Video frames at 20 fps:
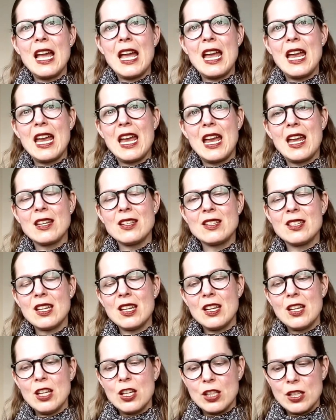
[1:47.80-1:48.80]
and
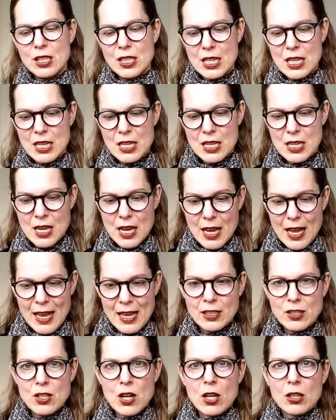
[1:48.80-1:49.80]
the
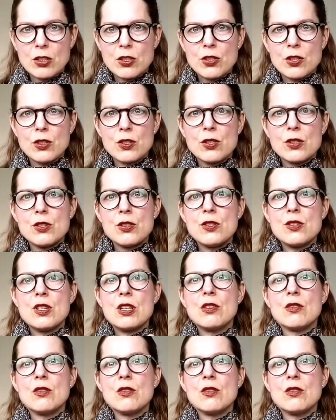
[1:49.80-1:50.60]
adductors,